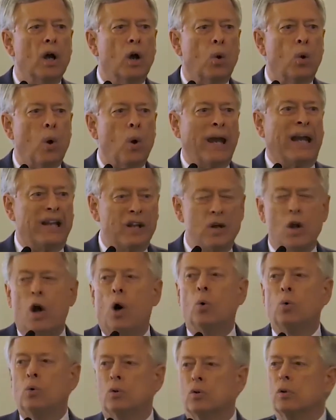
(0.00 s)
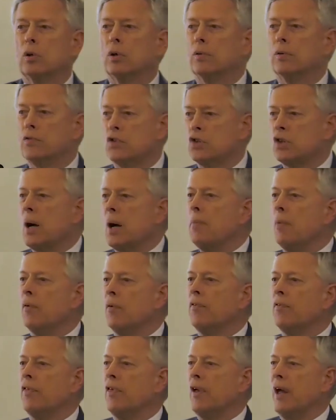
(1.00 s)
quick note of some
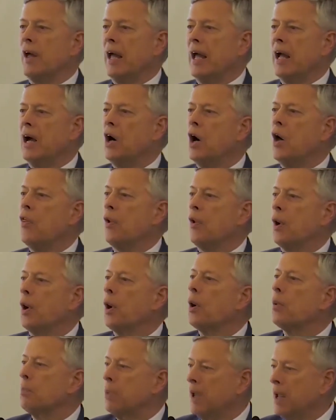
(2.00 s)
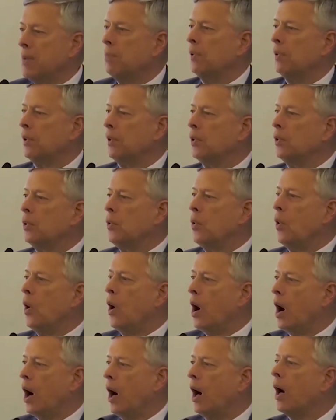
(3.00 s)
of the other people who
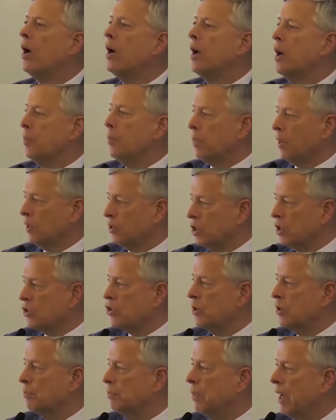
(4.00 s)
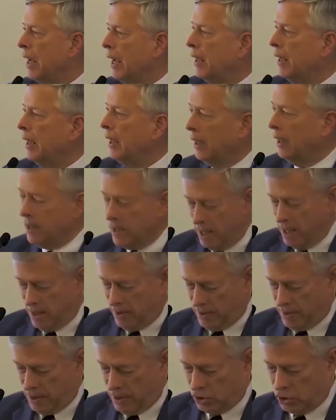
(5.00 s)
are participating
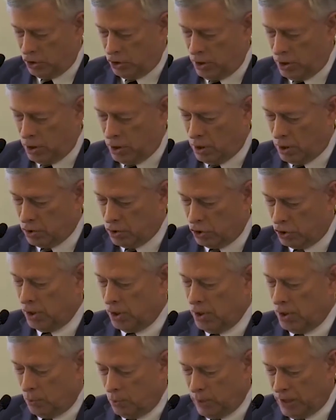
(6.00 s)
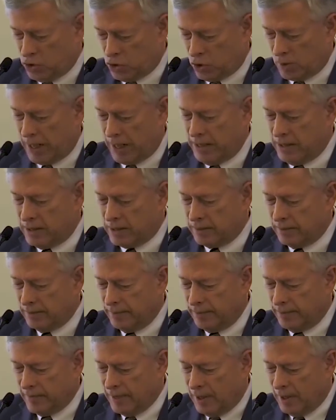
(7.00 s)
in this year's retreat,
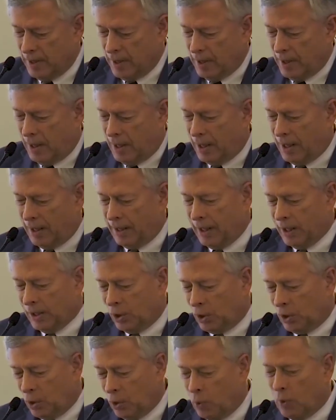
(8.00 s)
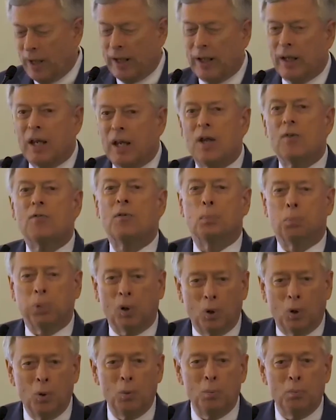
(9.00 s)
including Eva
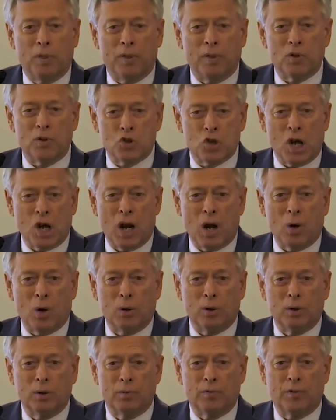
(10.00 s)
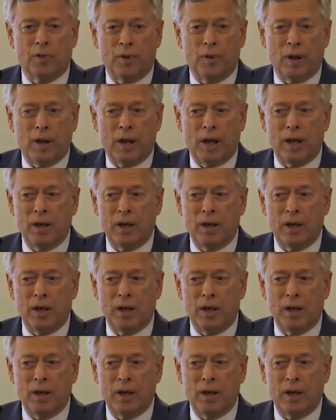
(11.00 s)
Bloom, the chair of the